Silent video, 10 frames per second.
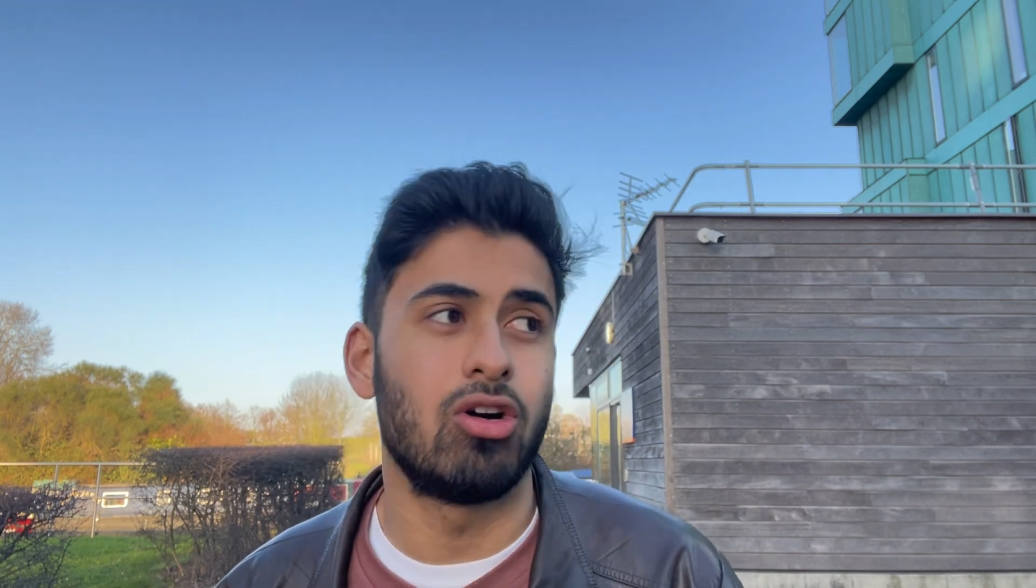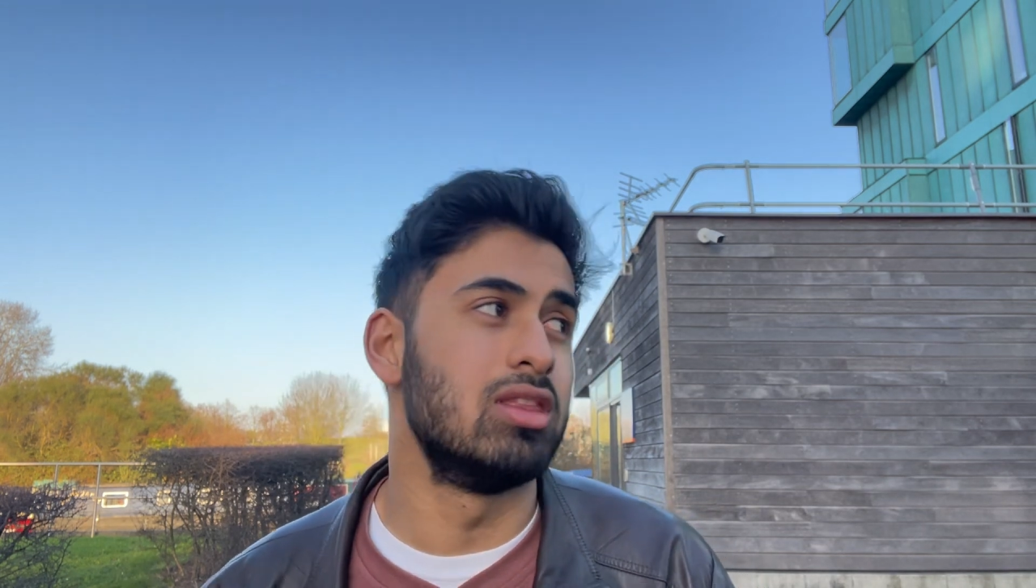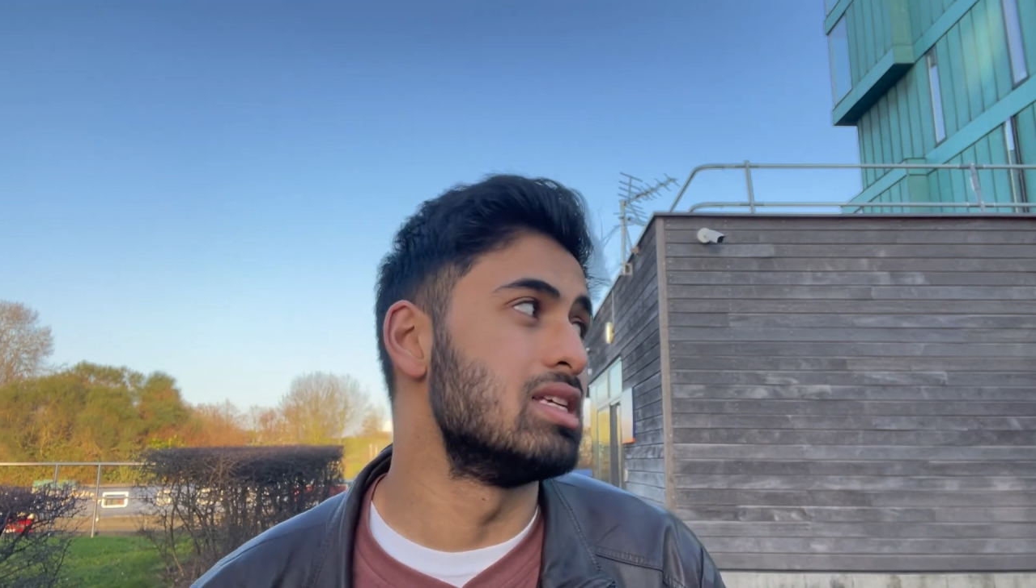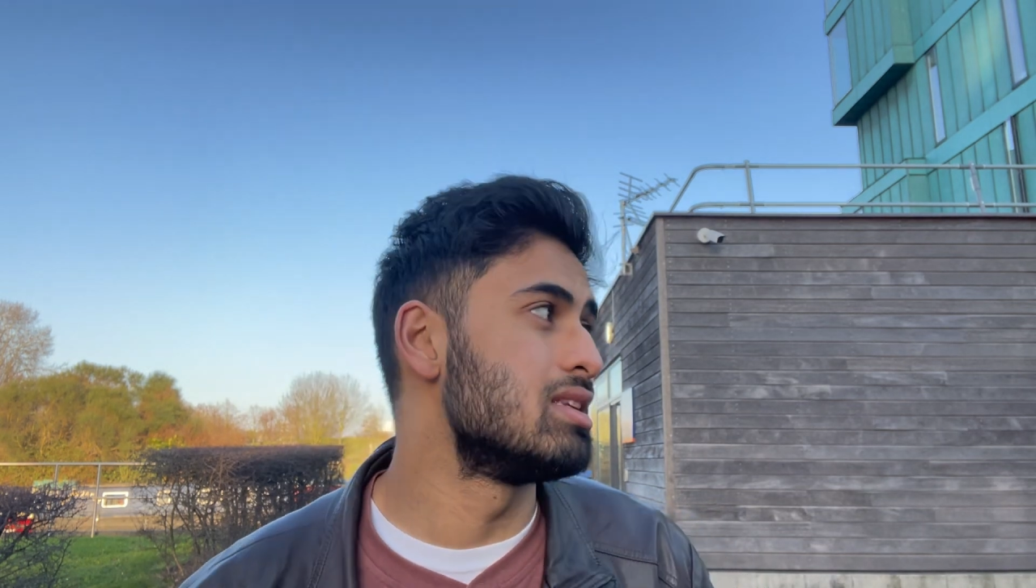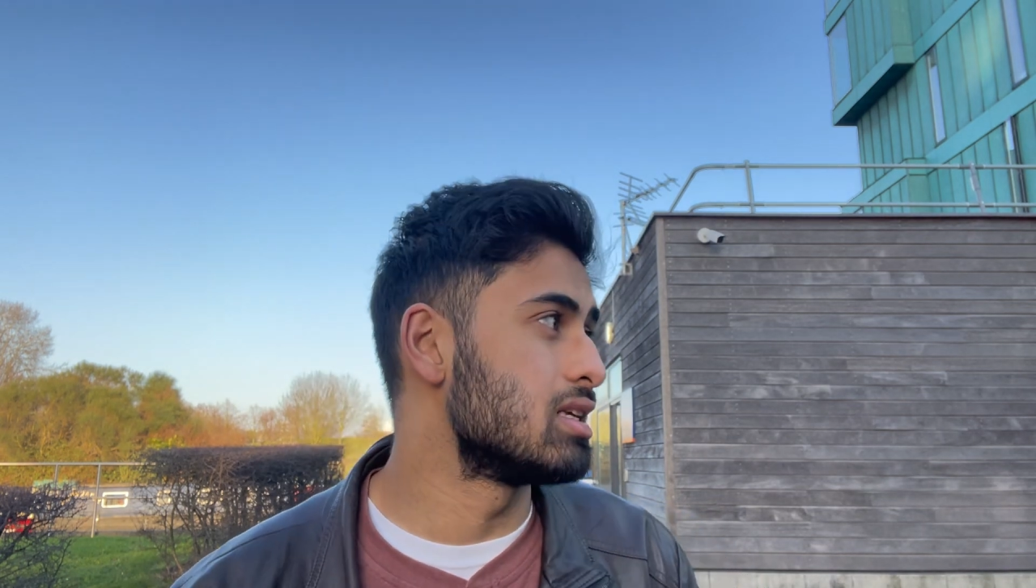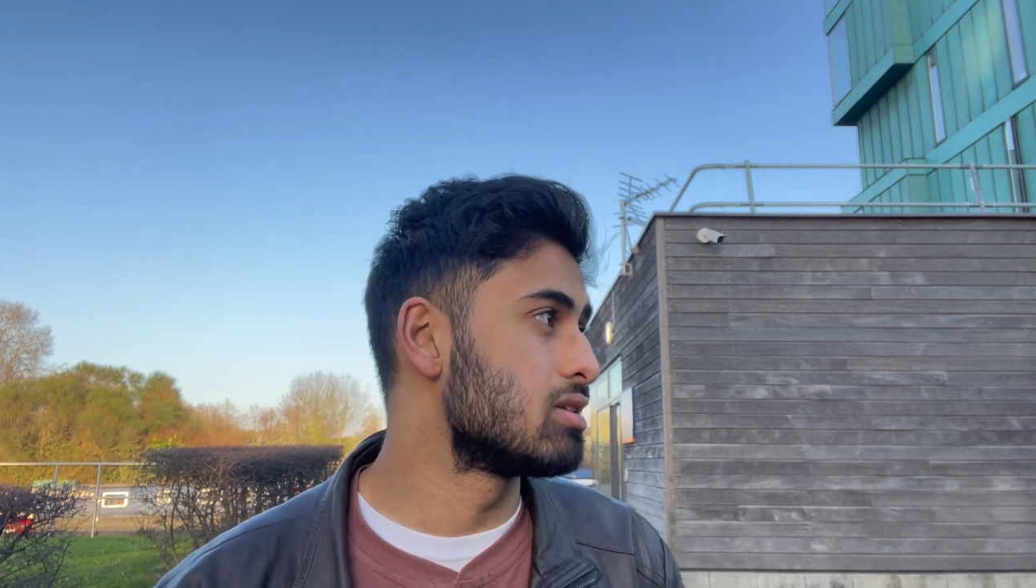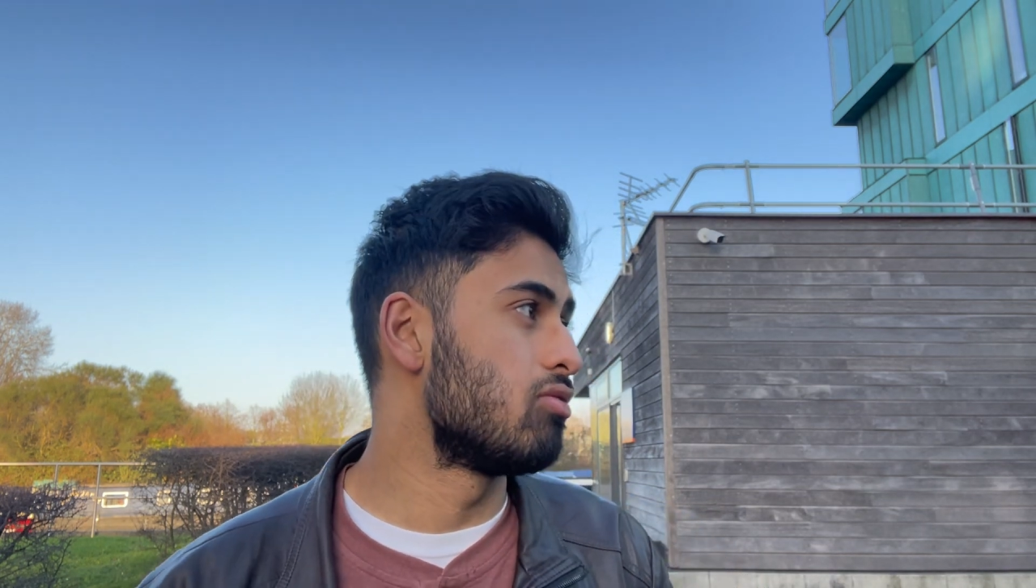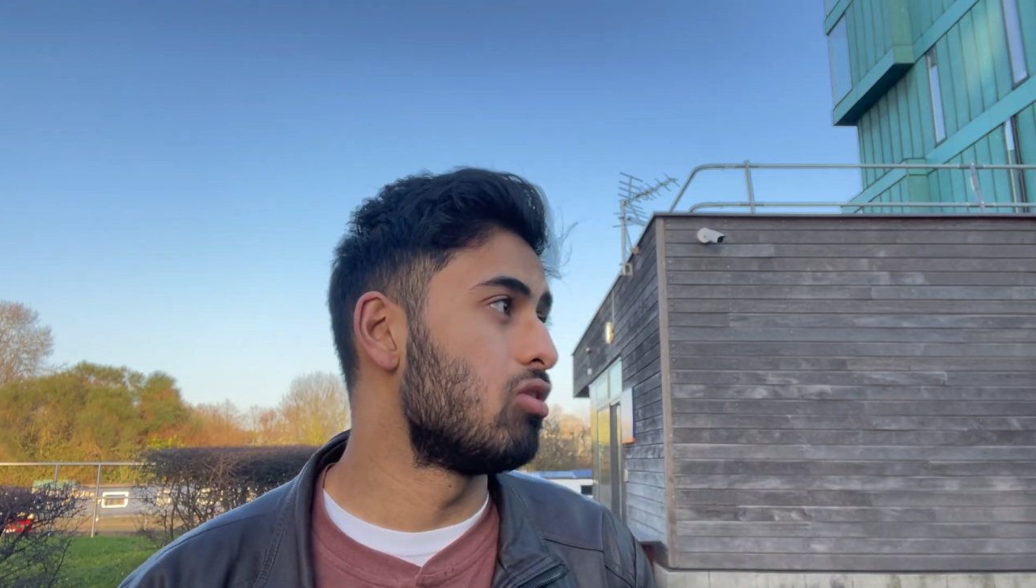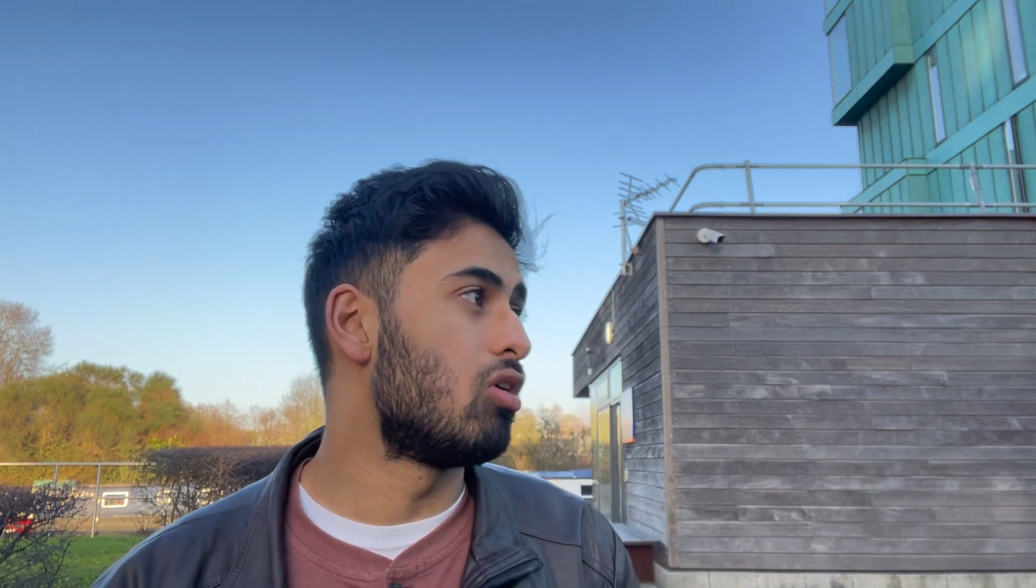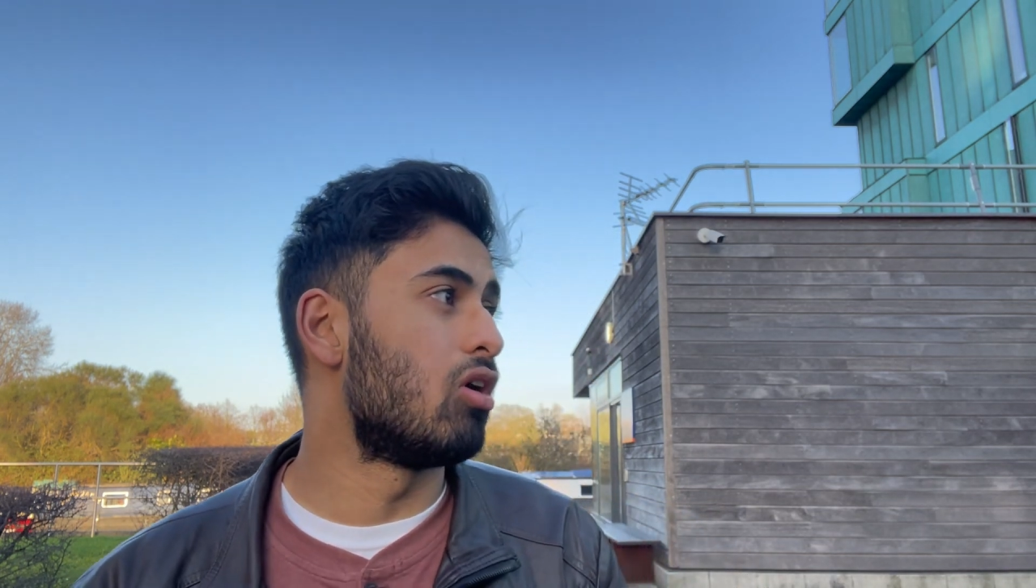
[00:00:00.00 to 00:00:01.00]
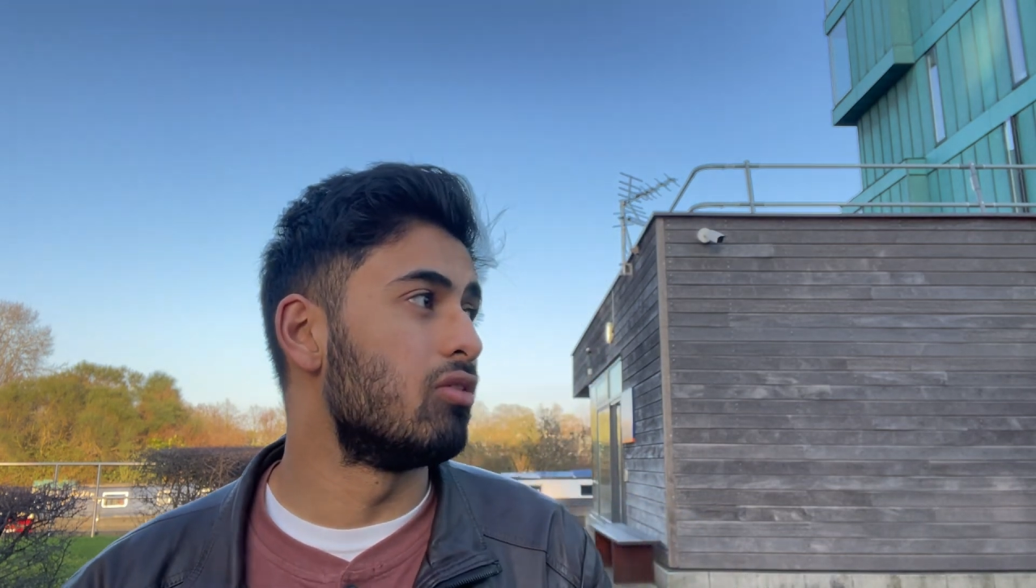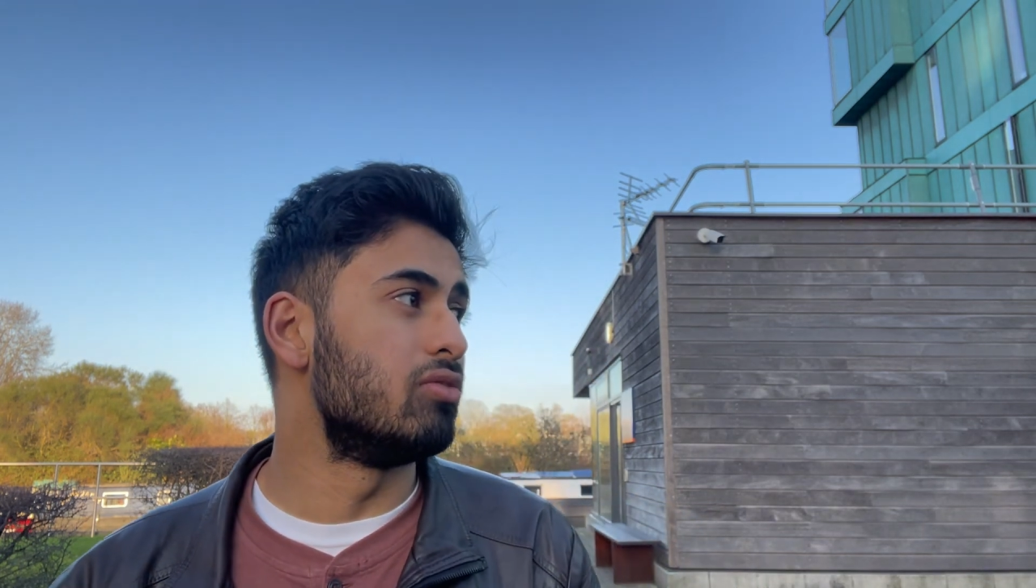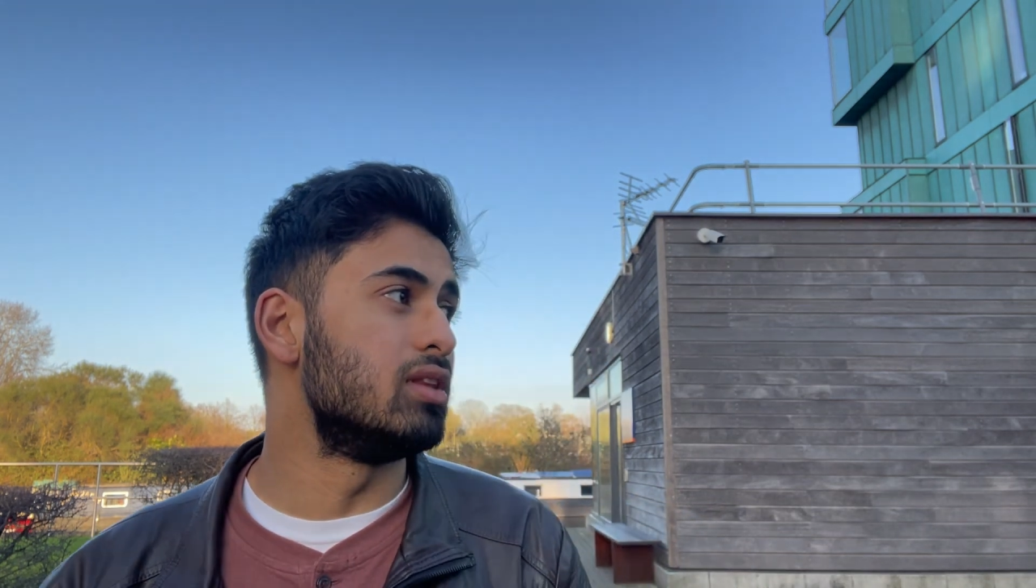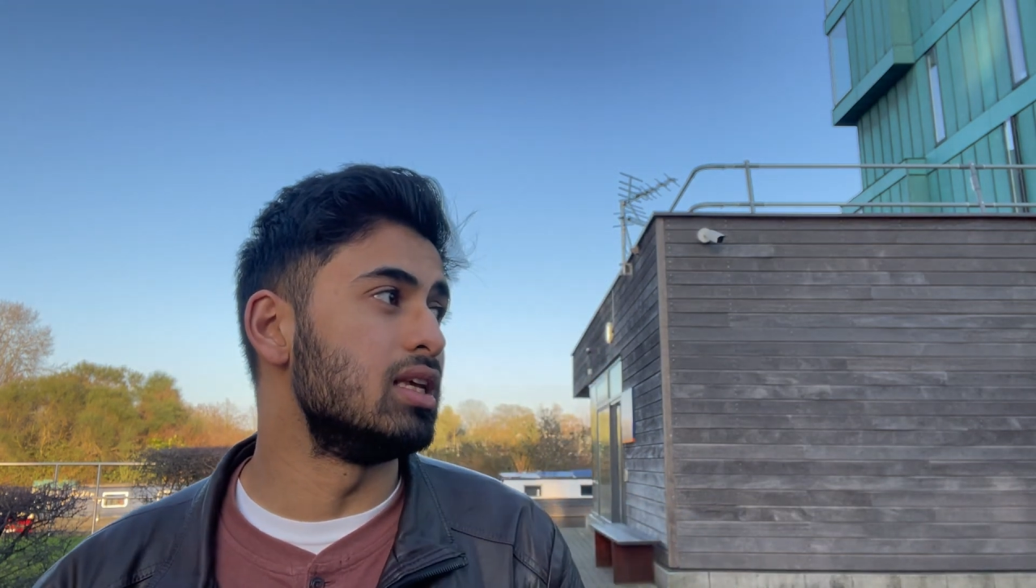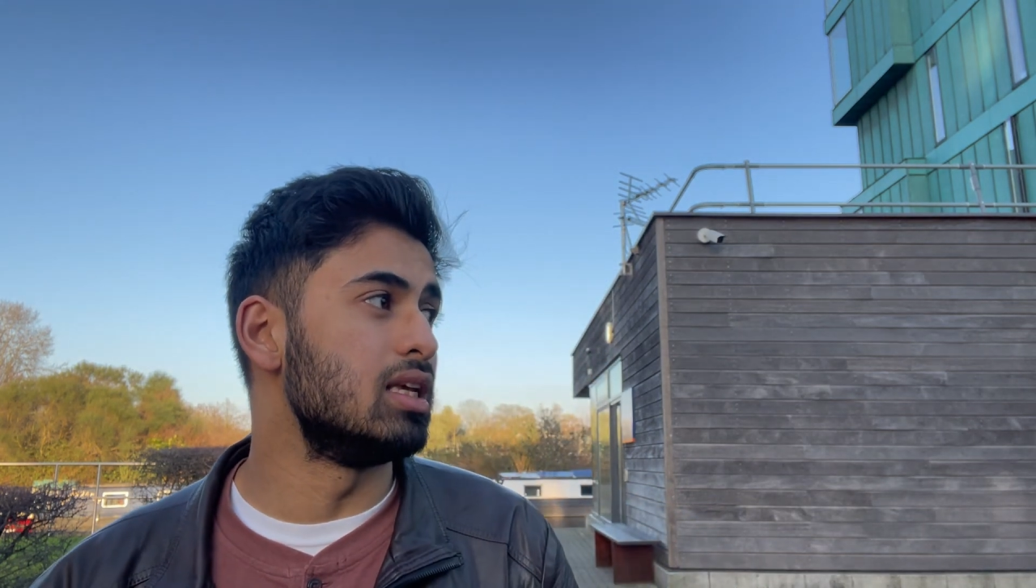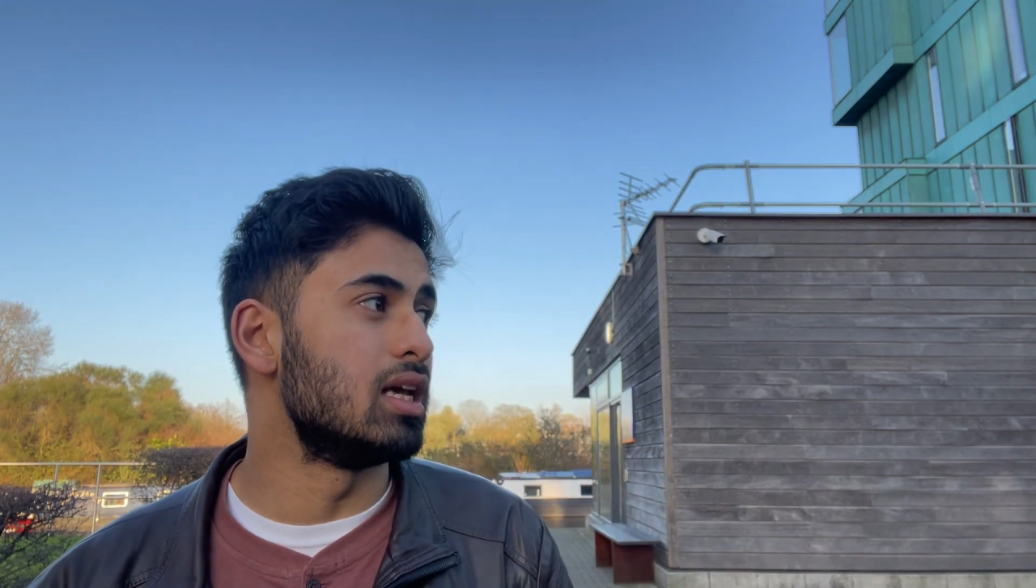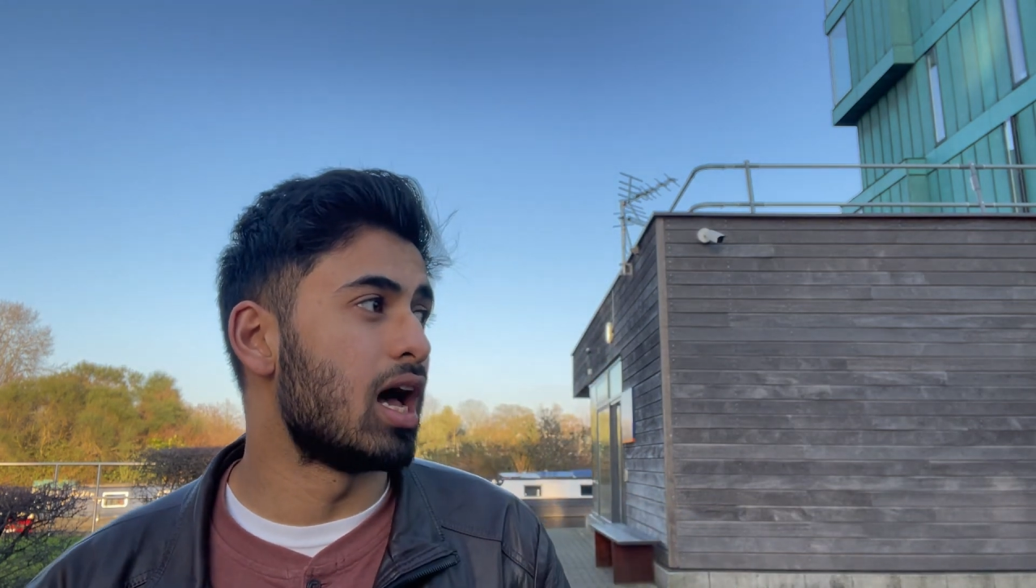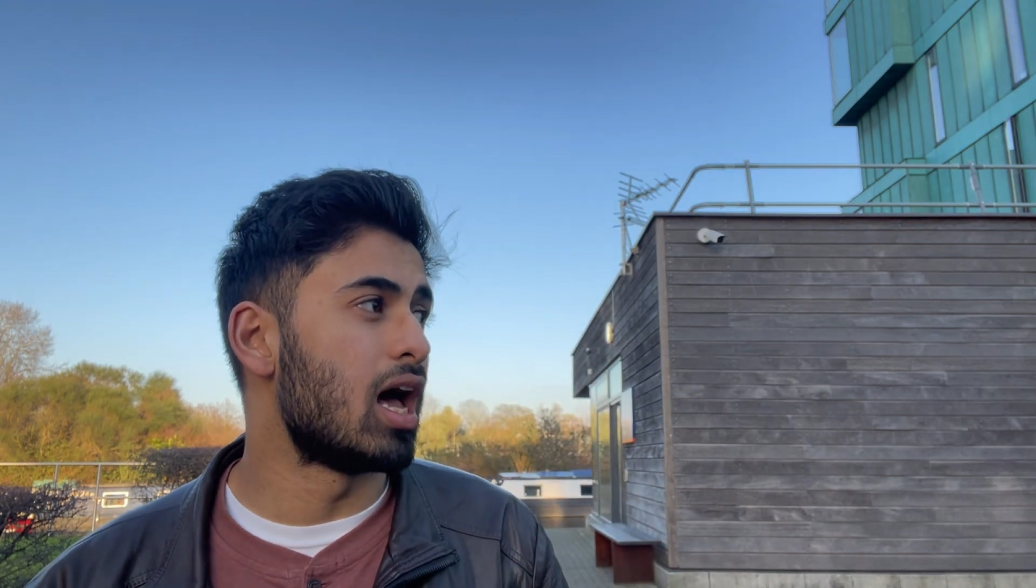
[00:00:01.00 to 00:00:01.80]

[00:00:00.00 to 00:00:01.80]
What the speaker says: on the sixth floor of the